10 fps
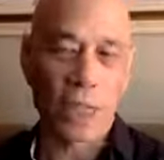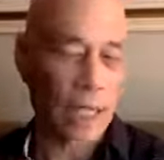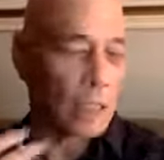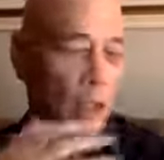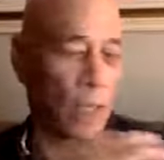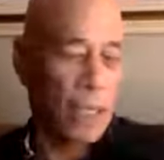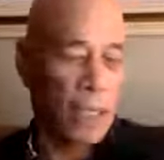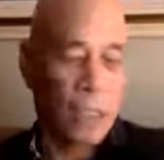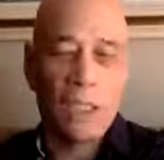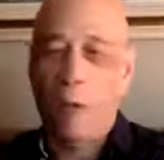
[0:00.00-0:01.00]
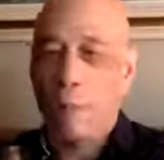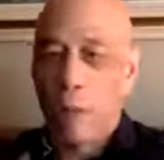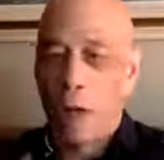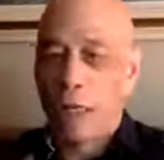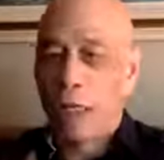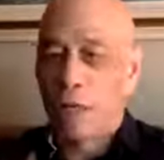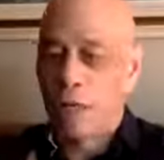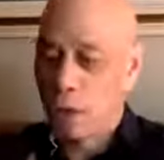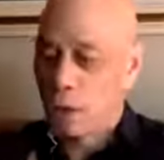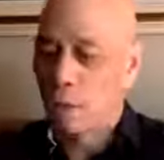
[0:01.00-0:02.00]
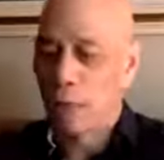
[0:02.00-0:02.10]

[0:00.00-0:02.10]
Yes, okay, you see my body here, physical,